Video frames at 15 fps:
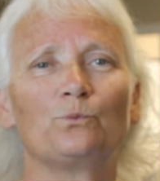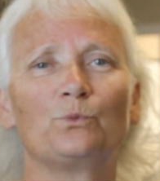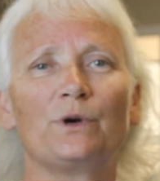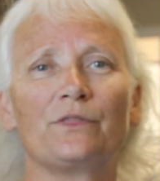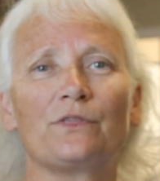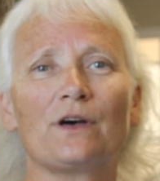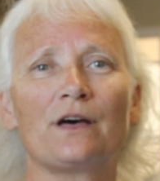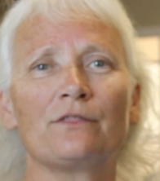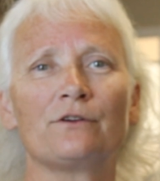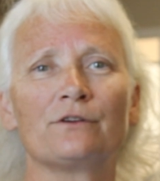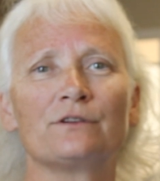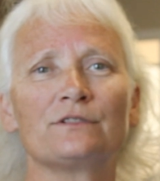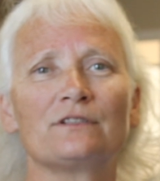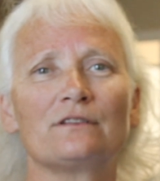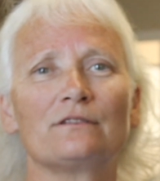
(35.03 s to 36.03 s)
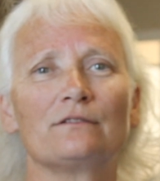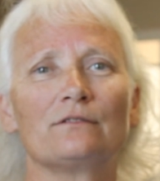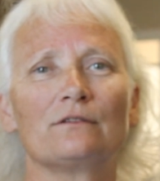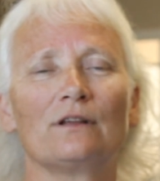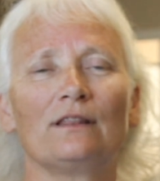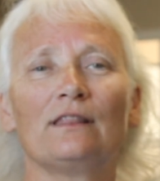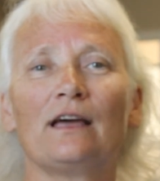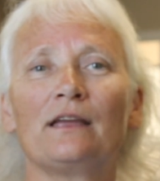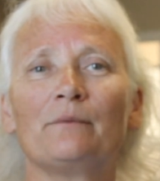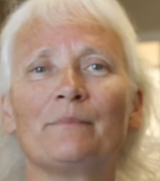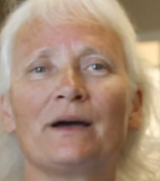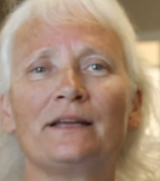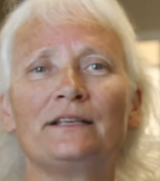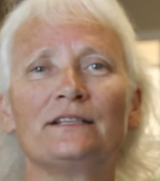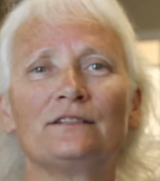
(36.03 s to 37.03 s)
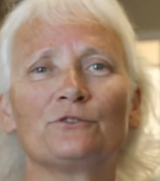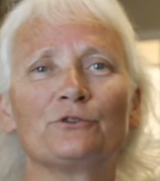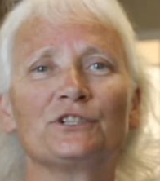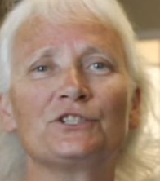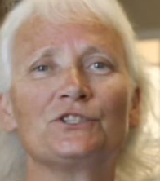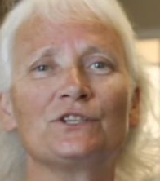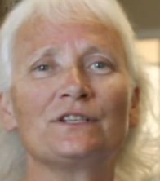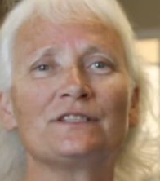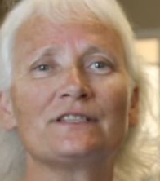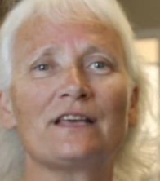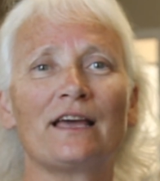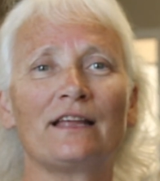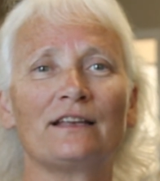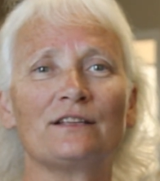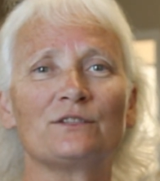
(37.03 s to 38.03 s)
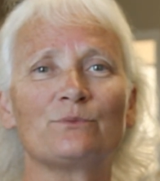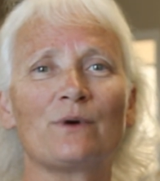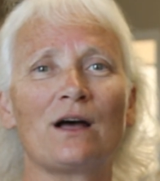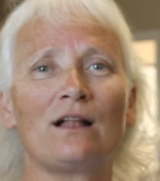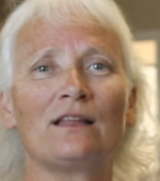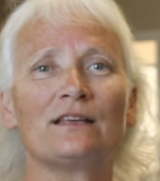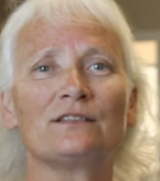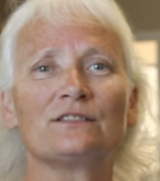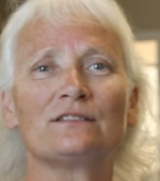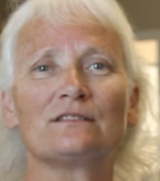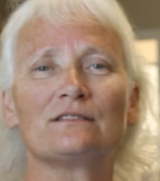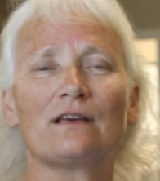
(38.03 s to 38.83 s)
with others, like-minded Christians, and as well as